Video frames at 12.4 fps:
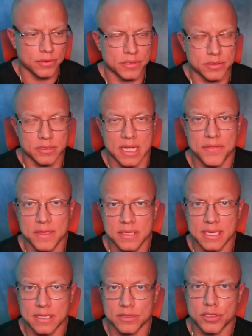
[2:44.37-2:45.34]
There's nothing
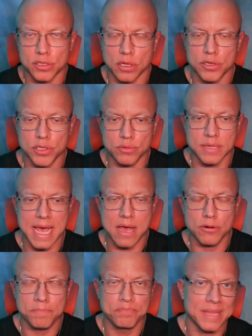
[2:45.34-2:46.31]
that can slow you
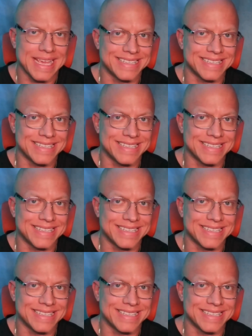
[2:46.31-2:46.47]
down